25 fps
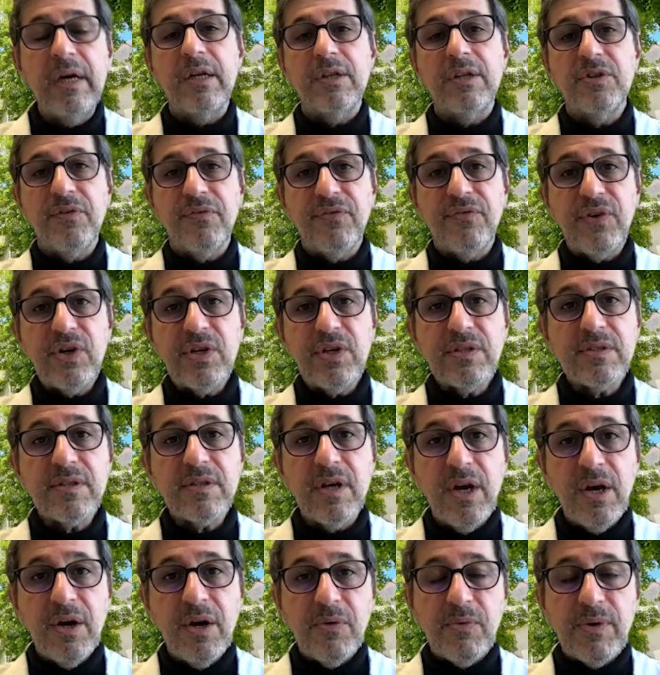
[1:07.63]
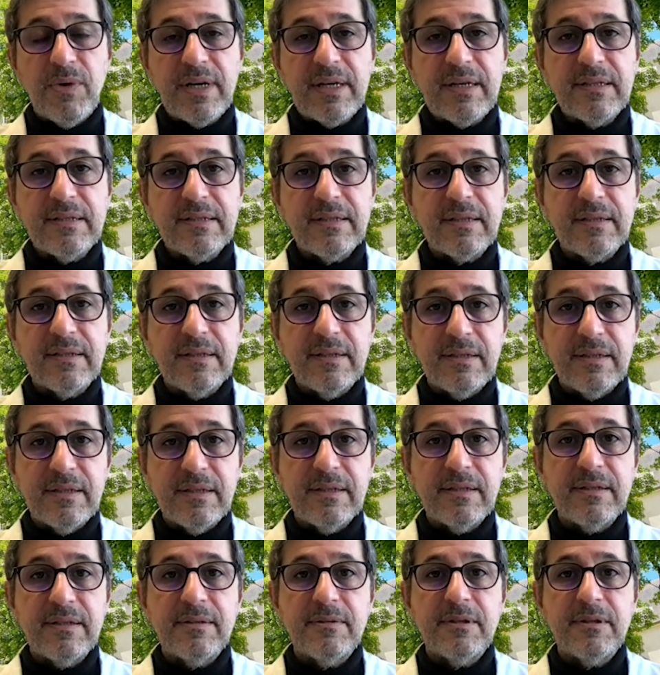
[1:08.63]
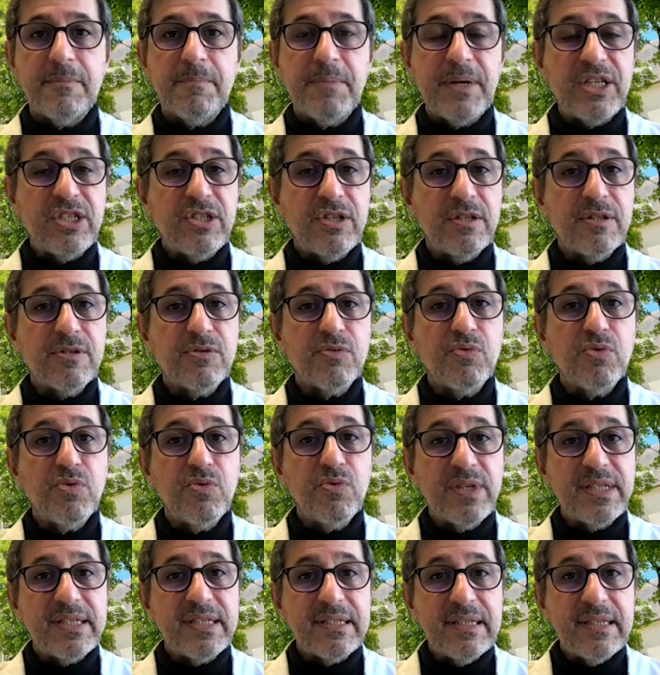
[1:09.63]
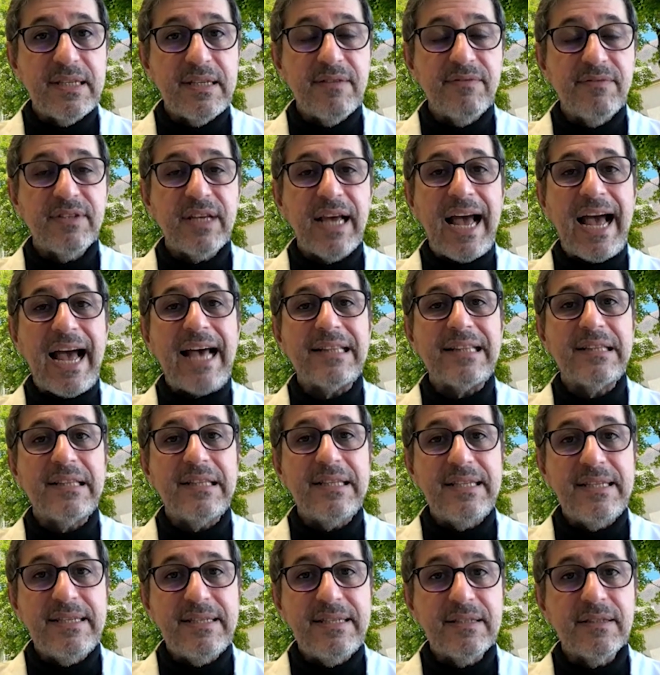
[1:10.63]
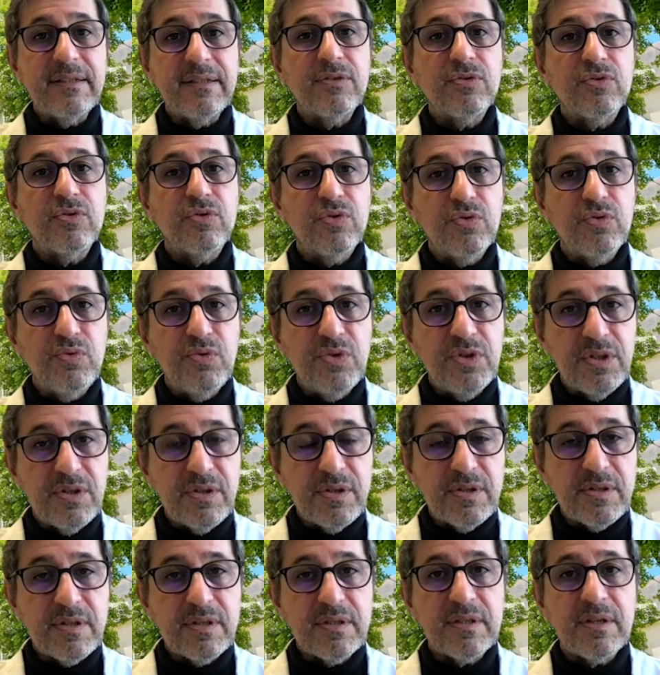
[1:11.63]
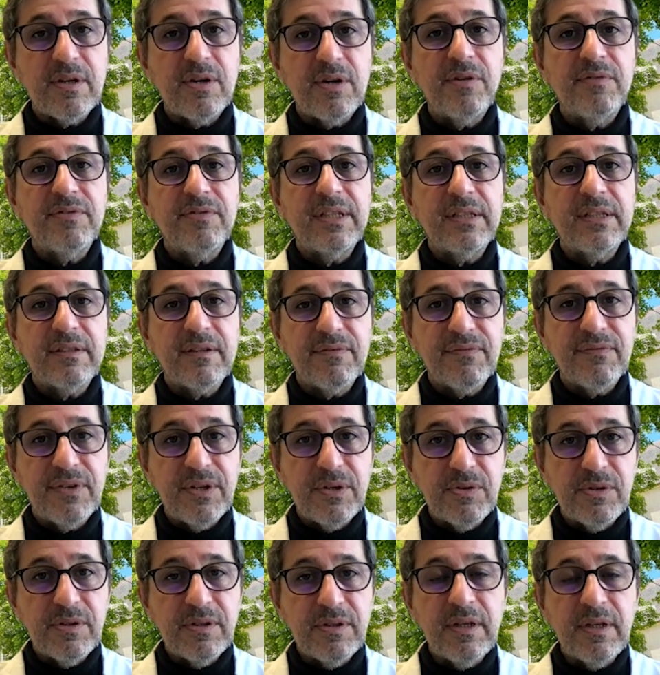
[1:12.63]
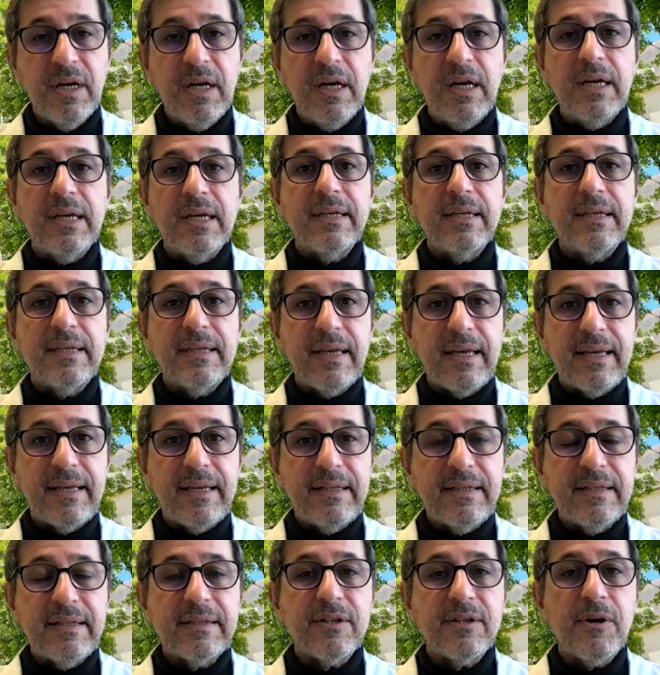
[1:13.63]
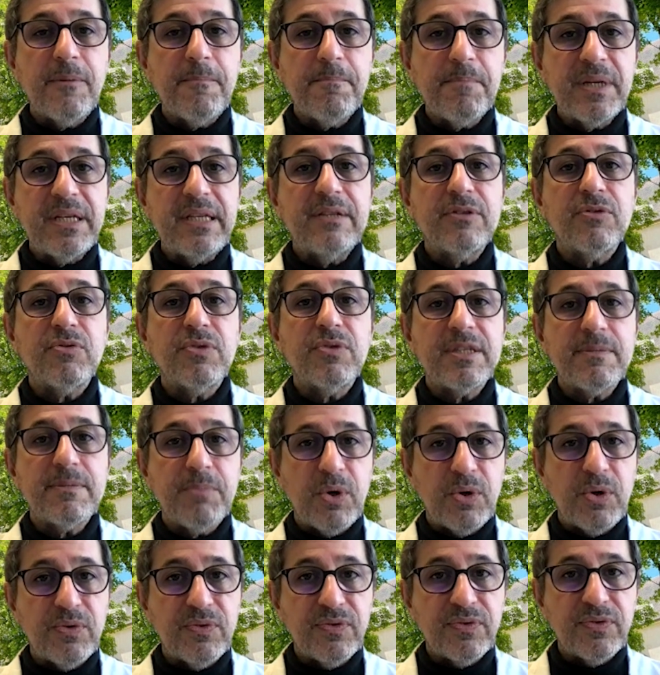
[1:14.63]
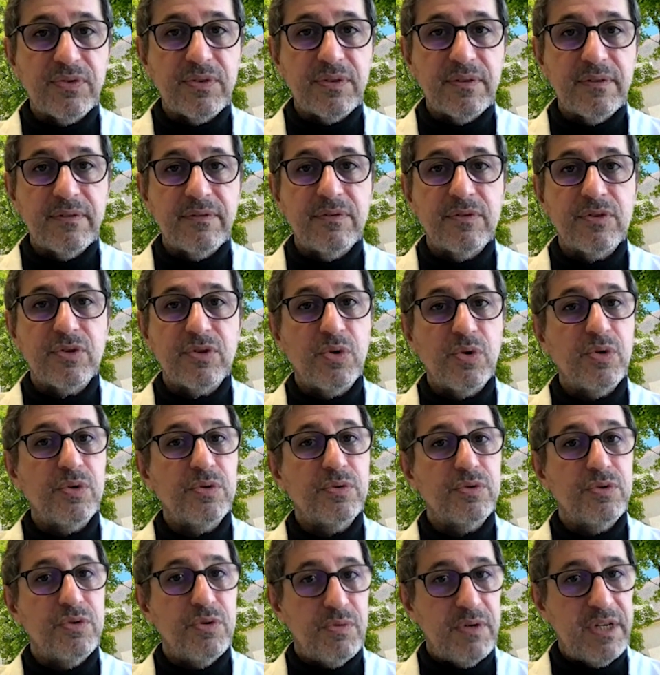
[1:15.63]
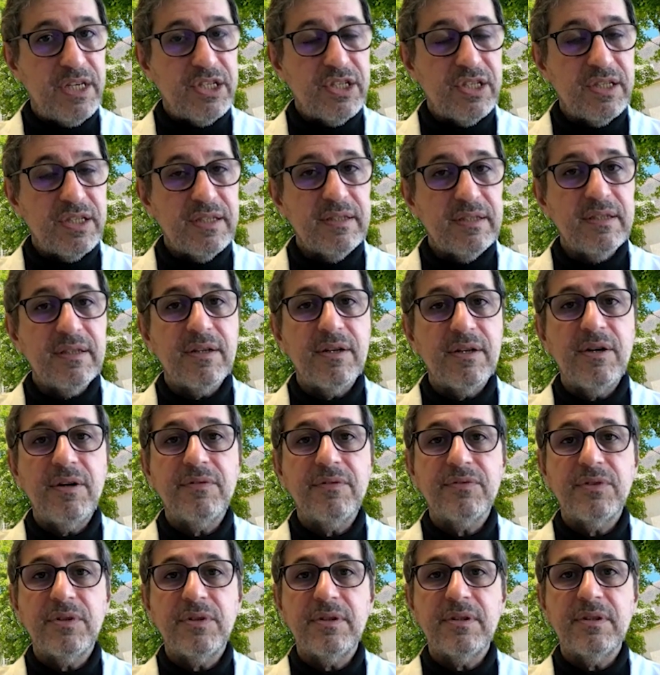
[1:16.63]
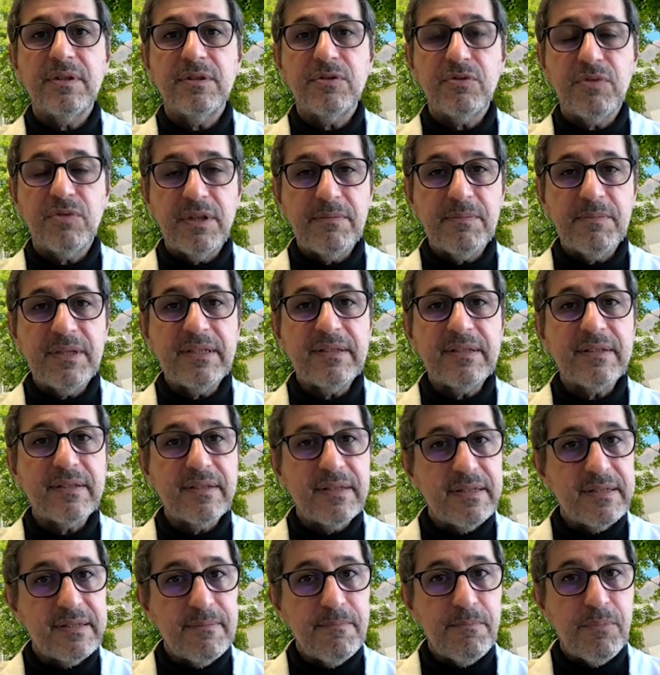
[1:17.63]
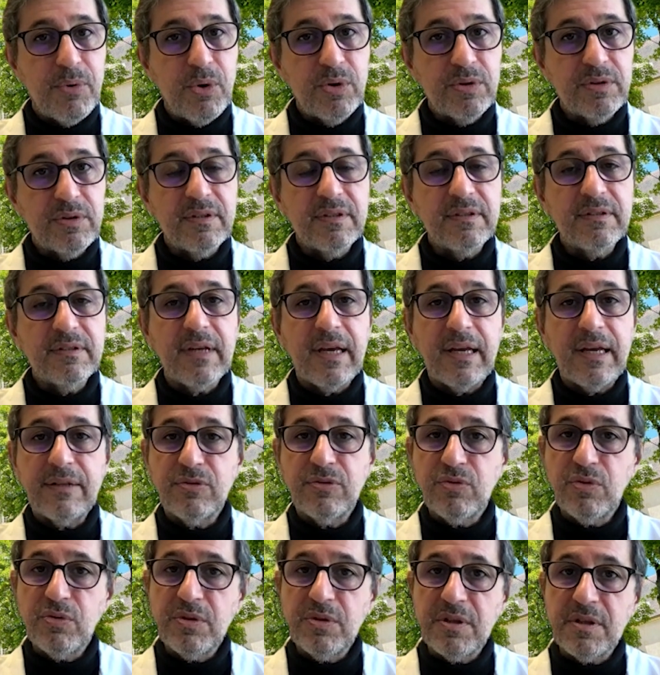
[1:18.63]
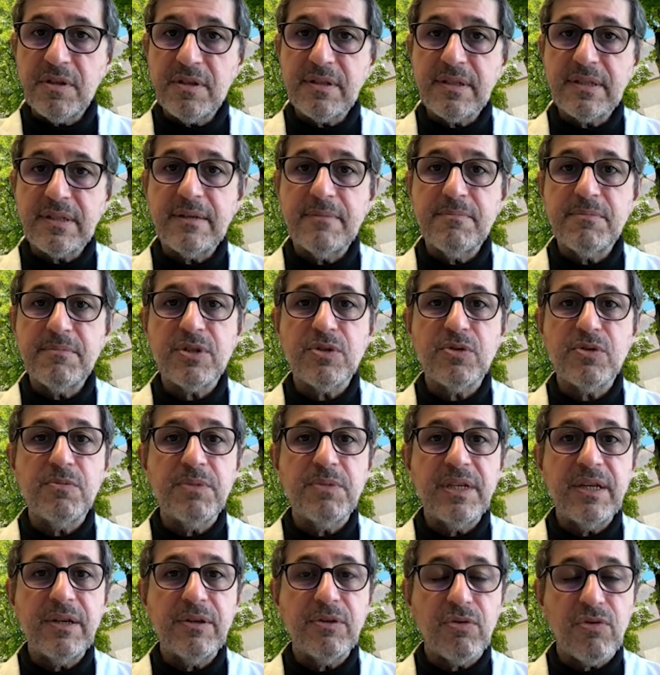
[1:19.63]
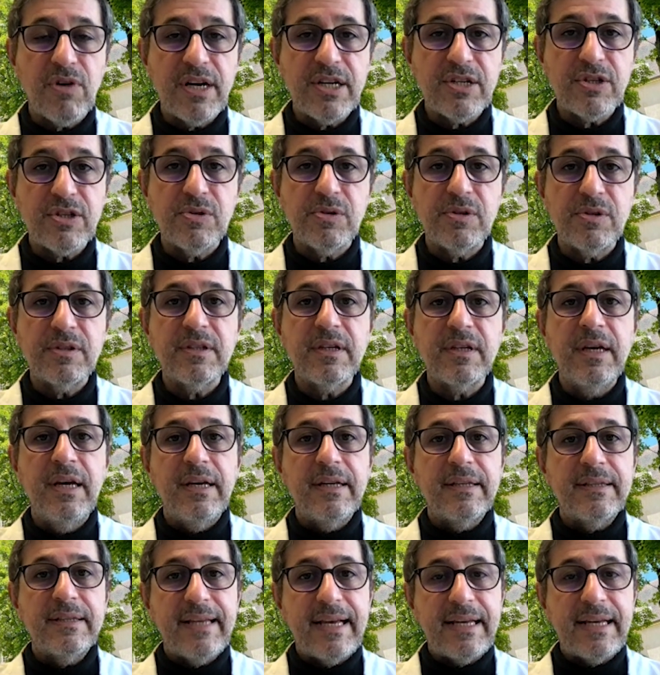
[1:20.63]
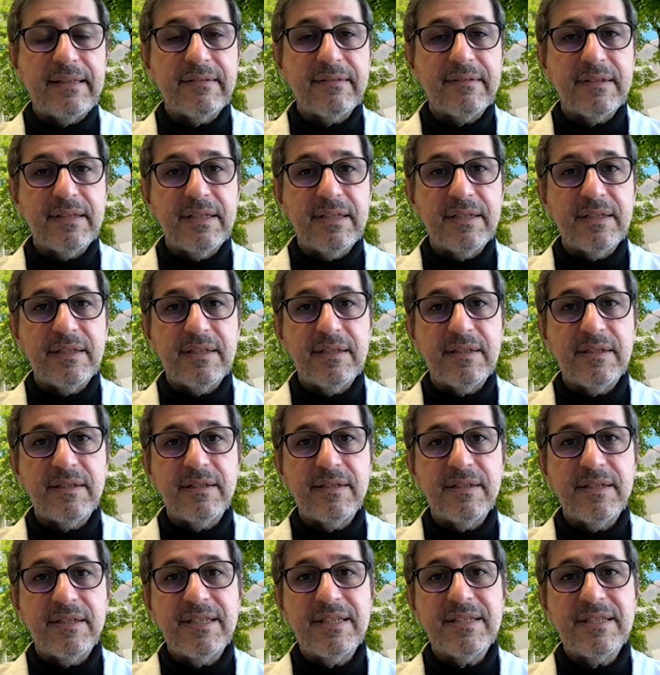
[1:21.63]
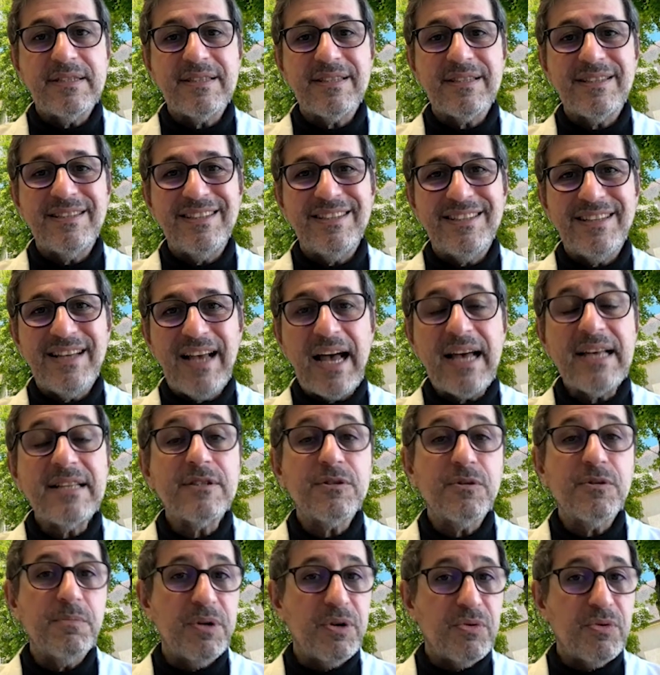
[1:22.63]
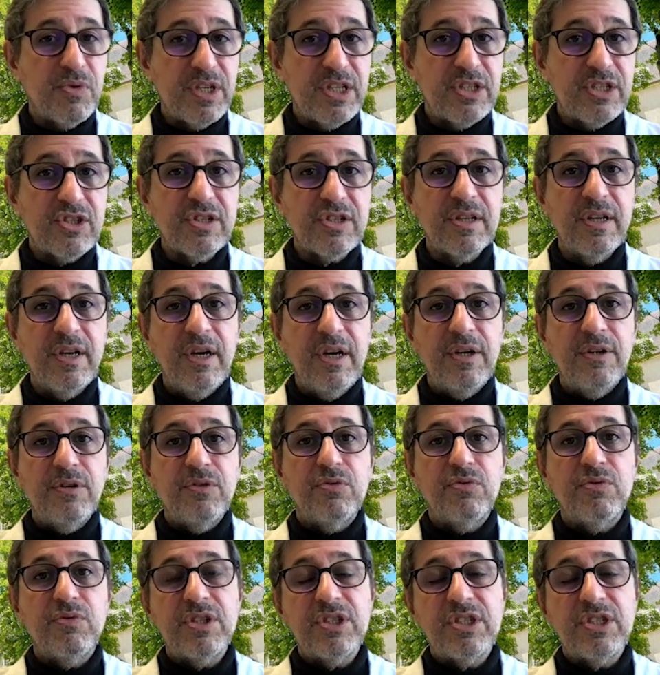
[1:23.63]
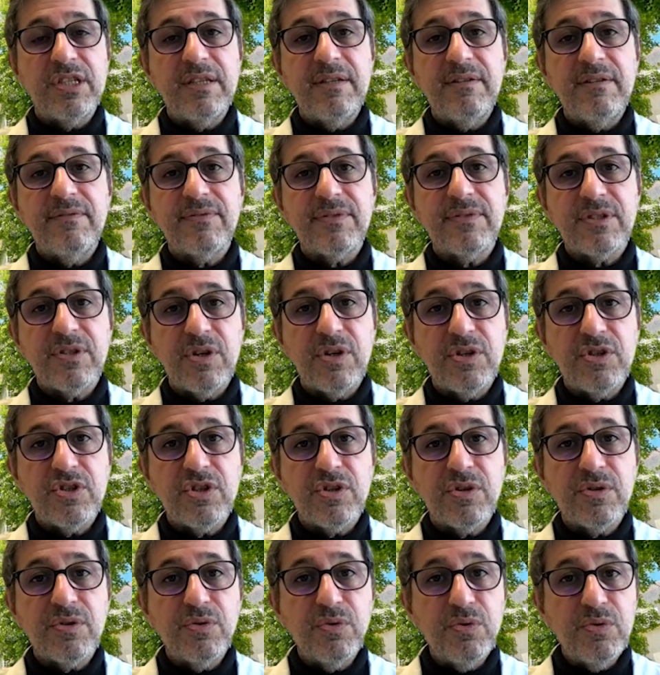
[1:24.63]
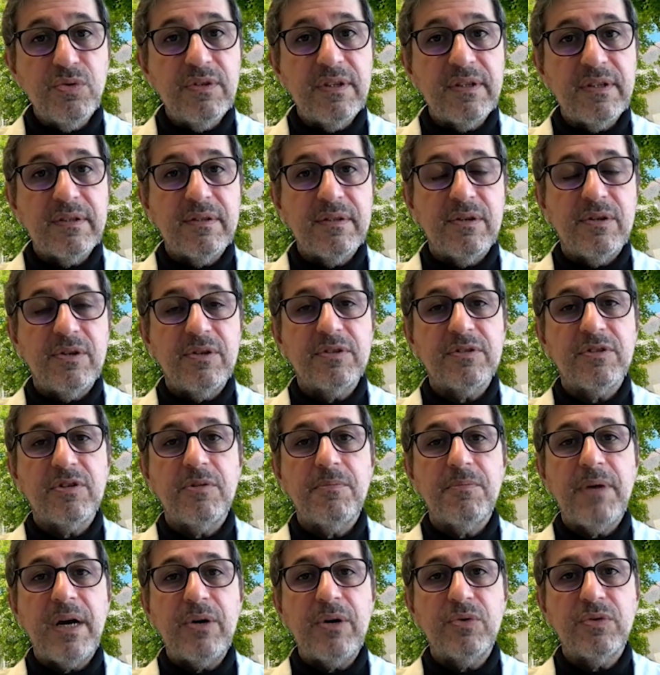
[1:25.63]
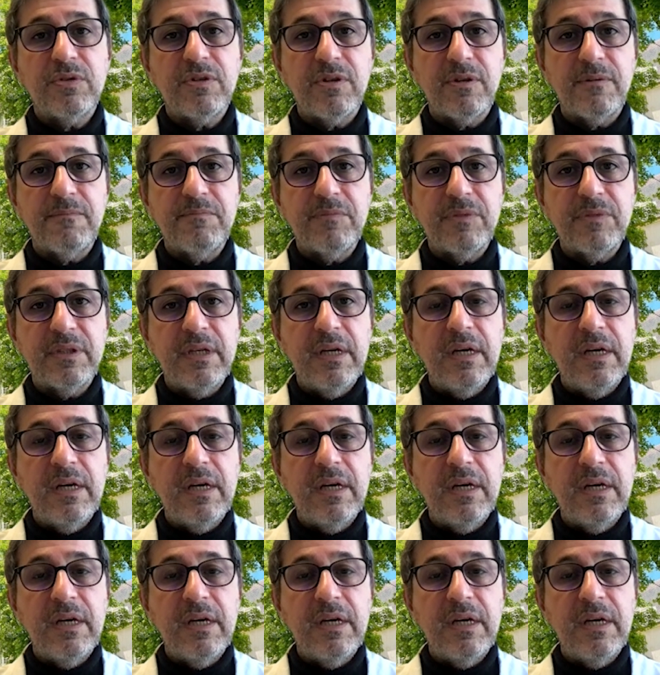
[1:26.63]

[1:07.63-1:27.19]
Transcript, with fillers: The first was uh, the patients who received at least two years of interferon and complete response. So duration of the treatment is important and two years seems to be a threshold that uh, is, uh, has to be reached to achieve such a good long-term outcome.